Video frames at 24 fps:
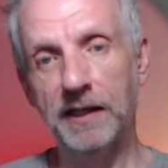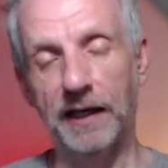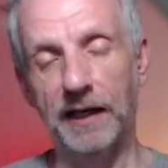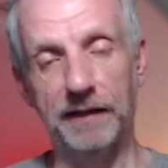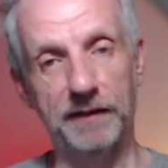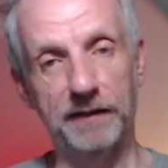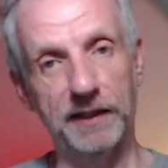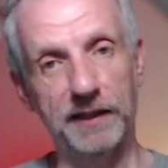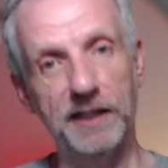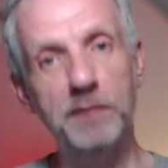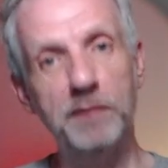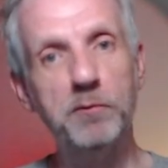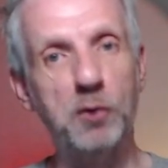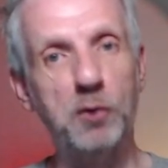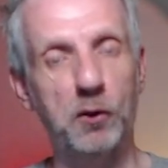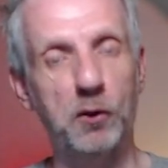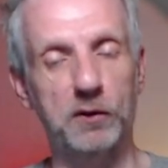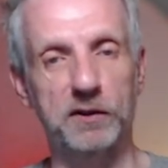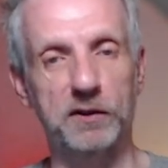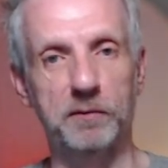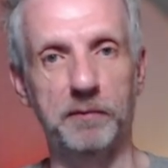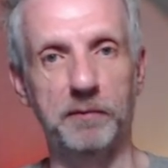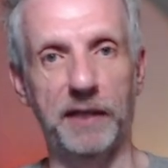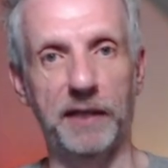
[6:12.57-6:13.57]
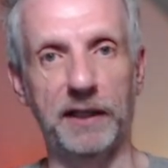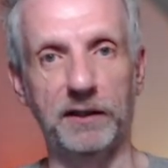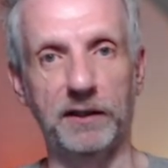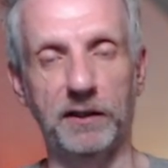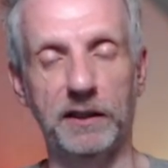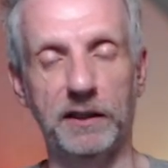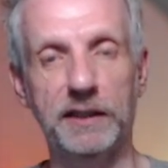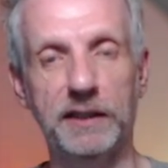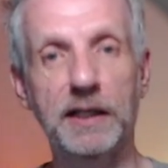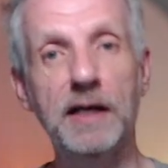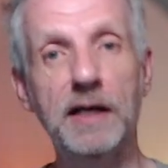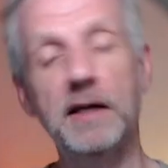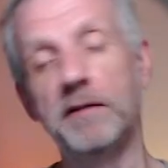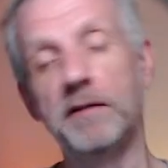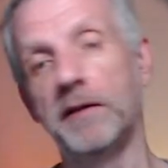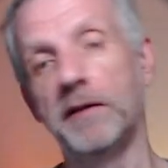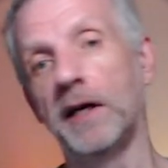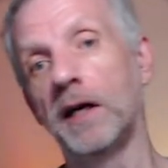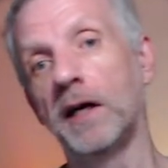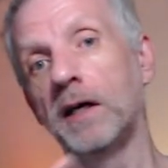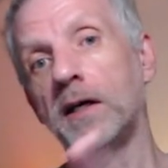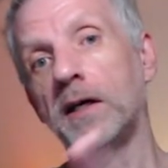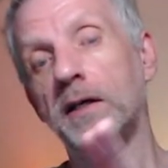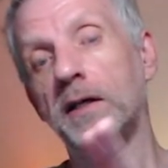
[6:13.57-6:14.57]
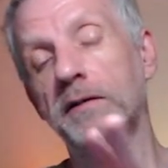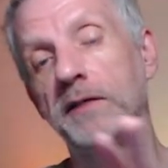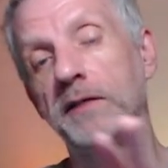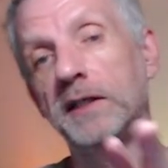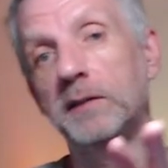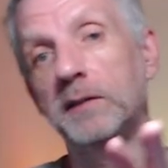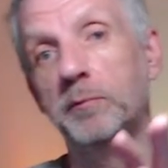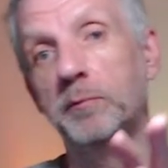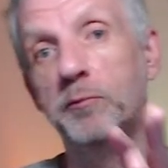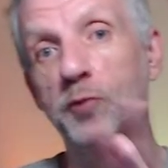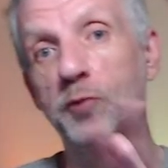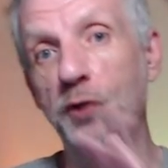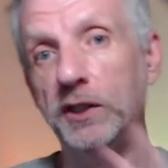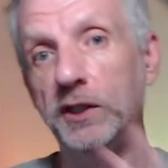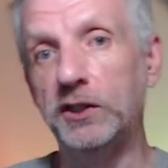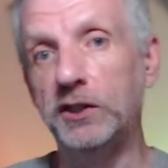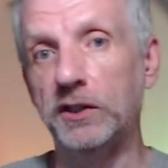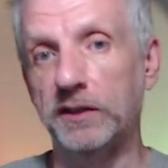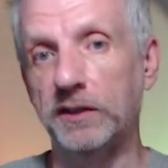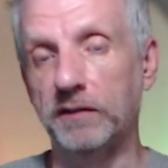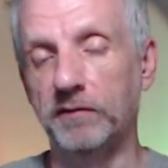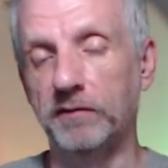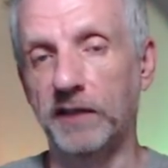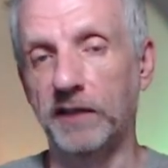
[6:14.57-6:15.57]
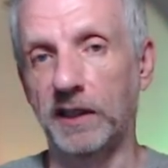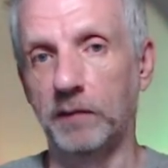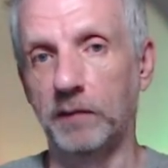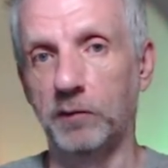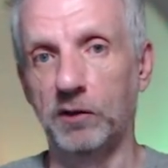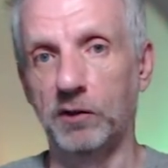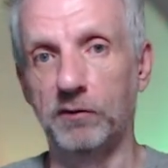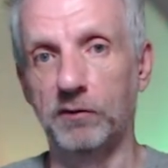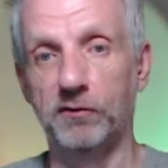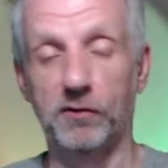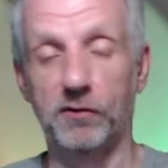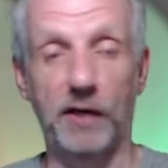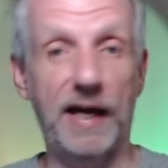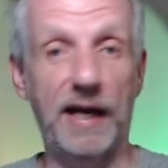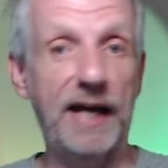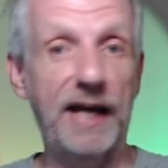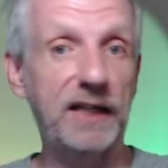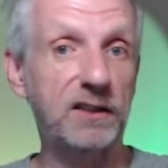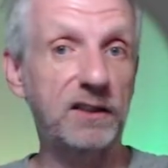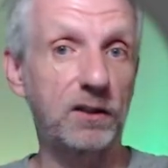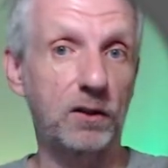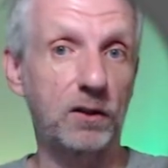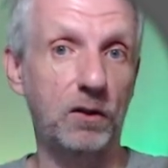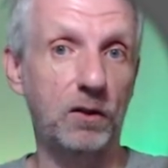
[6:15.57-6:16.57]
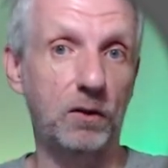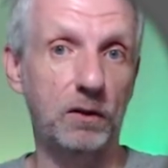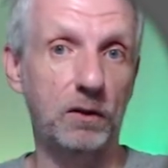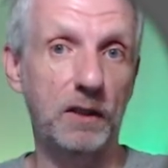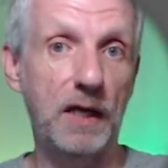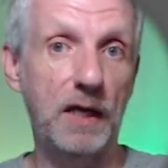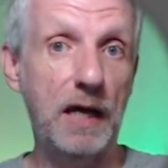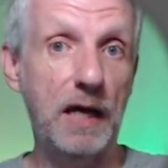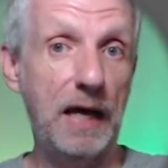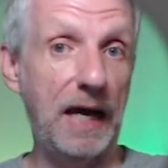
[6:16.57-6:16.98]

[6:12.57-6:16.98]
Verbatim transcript: and then import it manually. There are these bridges available for Hexagon